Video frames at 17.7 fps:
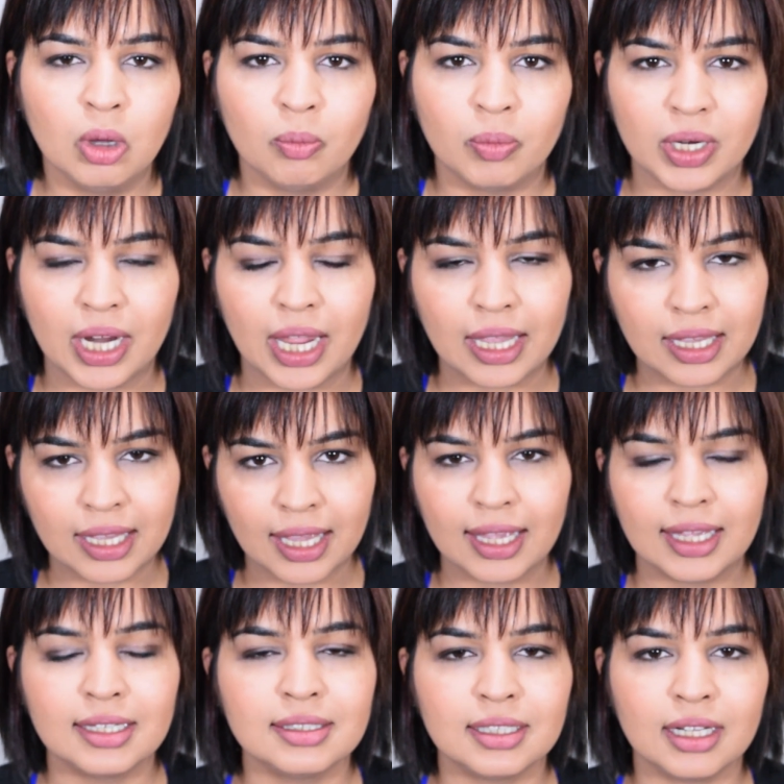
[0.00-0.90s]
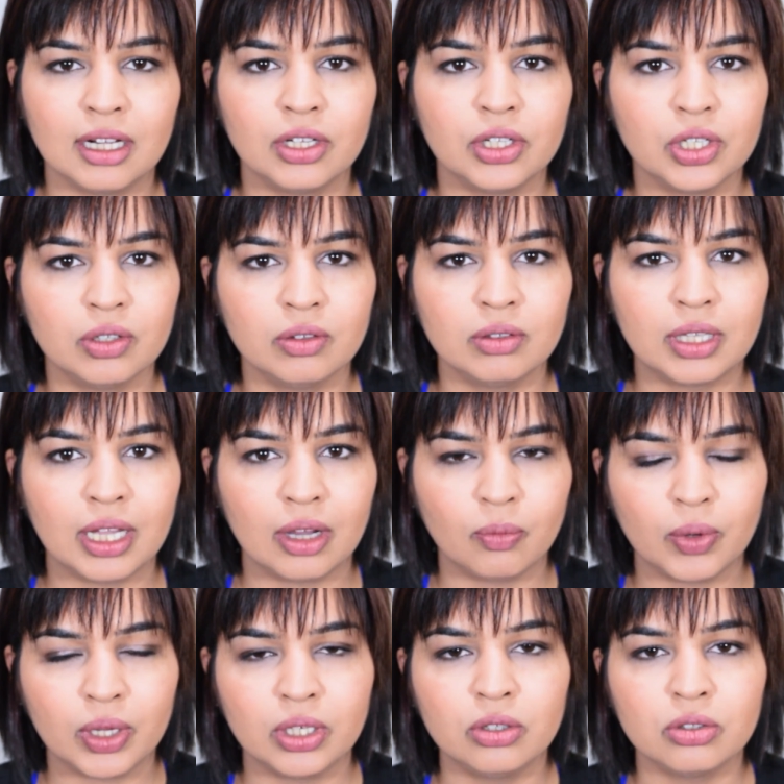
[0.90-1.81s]
but I can tell you
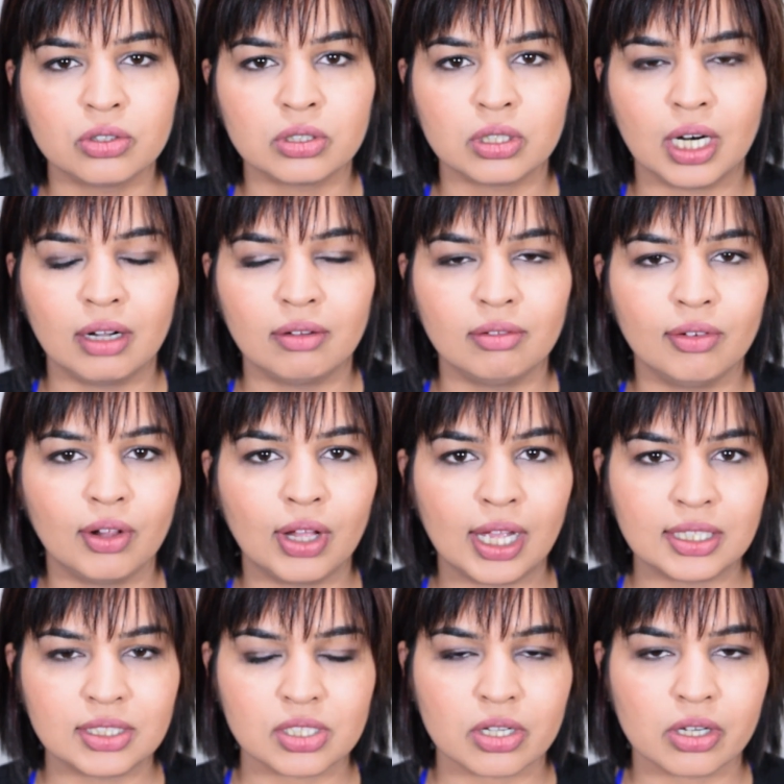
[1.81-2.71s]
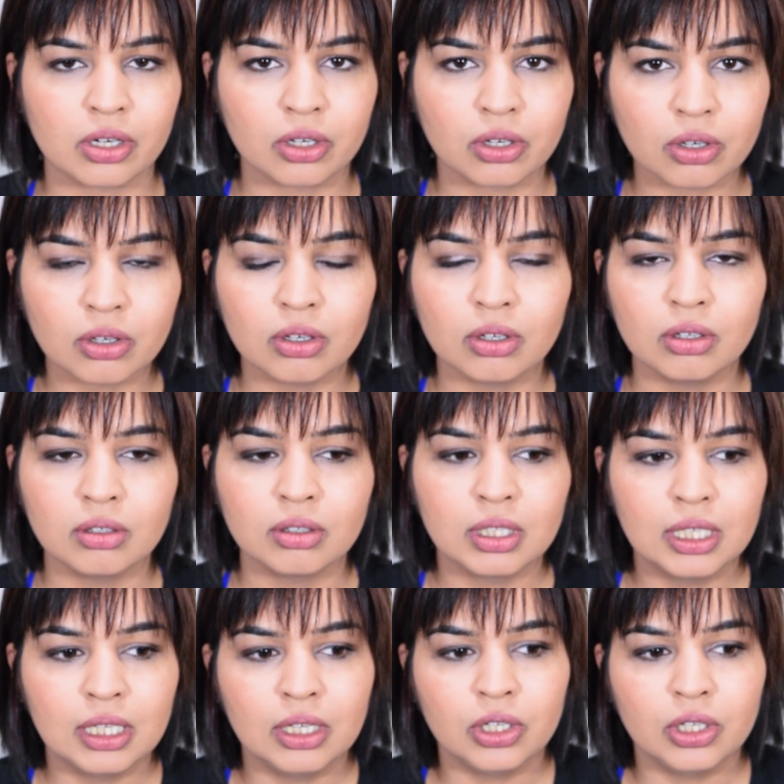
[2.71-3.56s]
that when you travel as a girl,